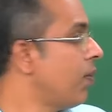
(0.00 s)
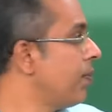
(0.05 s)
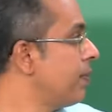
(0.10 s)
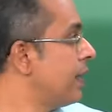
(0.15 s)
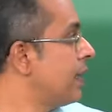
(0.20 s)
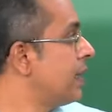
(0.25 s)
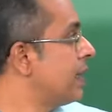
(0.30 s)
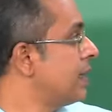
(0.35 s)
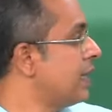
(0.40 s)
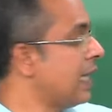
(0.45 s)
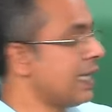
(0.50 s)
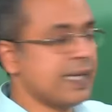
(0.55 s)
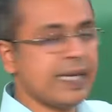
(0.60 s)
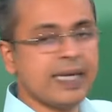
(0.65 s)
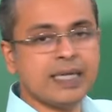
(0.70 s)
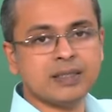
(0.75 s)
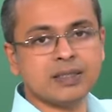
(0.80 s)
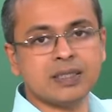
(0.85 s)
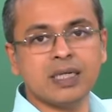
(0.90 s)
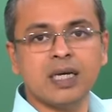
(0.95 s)
in that
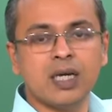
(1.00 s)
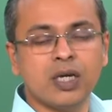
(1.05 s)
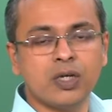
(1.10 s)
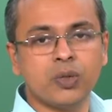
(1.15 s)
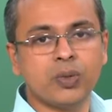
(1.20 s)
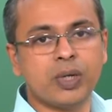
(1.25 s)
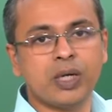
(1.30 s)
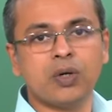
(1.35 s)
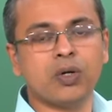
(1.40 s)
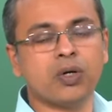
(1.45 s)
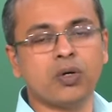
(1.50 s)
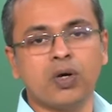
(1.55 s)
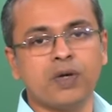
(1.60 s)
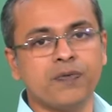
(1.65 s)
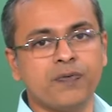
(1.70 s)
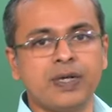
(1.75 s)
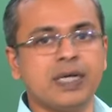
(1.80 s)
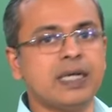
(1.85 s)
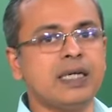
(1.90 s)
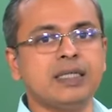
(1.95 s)
case you cannot
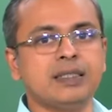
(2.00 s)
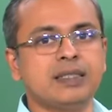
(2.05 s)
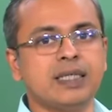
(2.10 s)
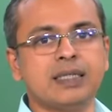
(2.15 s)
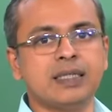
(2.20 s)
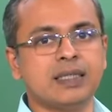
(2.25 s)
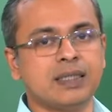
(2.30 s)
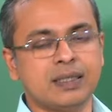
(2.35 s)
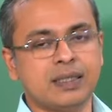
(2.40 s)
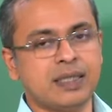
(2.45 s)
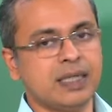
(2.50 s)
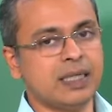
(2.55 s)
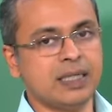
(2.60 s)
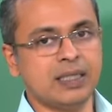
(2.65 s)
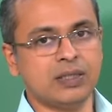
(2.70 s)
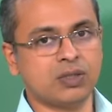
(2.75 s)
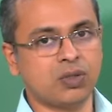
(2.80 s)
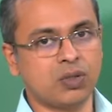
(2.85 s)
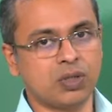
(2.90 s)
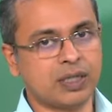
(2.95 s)
confidently say that the theory
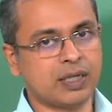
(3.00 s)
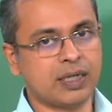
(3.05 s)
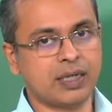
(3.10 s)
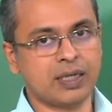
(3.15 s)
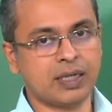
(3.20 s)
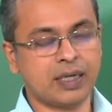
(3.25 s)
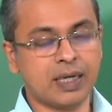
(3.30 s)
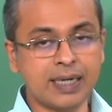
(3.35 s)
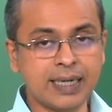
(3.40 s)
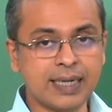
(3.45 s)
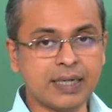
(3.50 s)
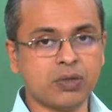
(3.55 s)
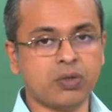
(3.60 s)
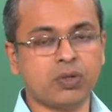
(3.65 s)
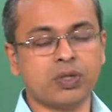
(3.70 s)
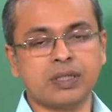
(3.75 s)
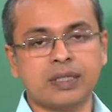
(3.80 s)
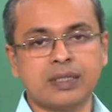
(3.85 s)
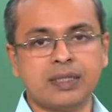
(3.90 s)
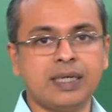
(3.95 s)
is not correct
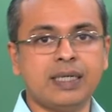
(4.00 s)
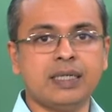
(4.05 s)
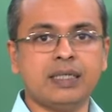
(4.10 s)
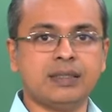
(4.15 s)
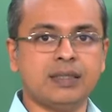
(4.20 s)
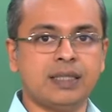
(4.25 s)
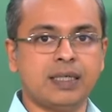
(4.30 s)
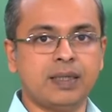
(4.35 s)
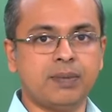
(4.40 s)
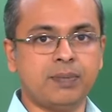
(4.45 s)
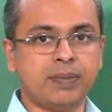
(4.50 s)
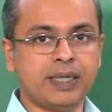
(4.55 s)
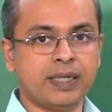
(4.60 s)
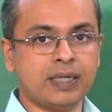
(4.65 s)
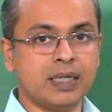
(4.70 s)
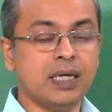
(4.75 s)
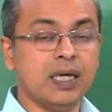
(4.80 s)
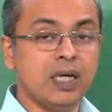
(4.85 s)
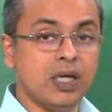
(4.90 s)
or the theory is incomplete.